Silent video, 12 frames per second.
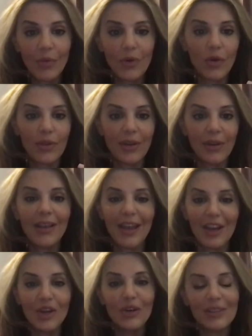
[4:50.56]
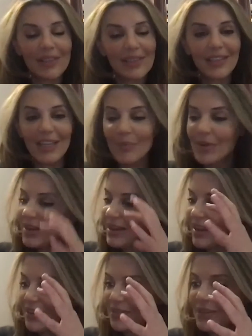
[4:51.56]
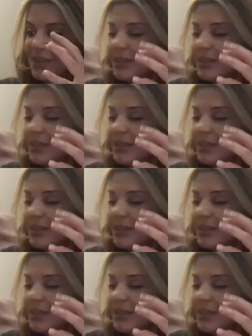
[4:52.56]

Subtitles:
we know that getting good sleep kind of